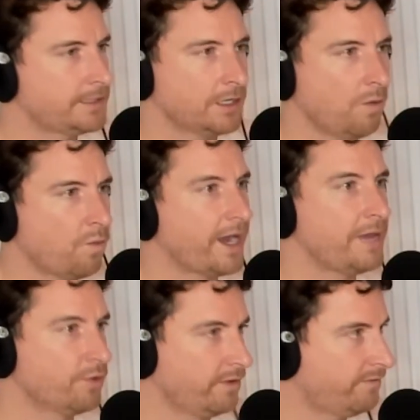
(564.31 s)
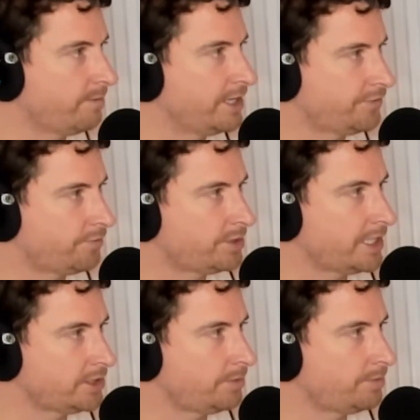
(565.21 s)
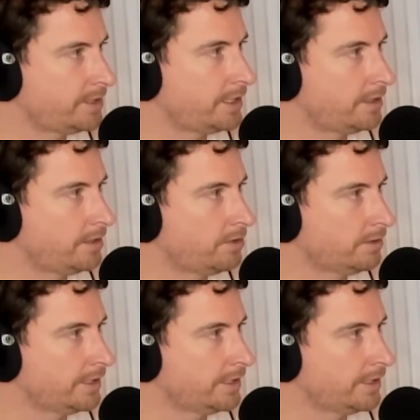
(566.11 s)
I got way more information from ChatGPT than the doctor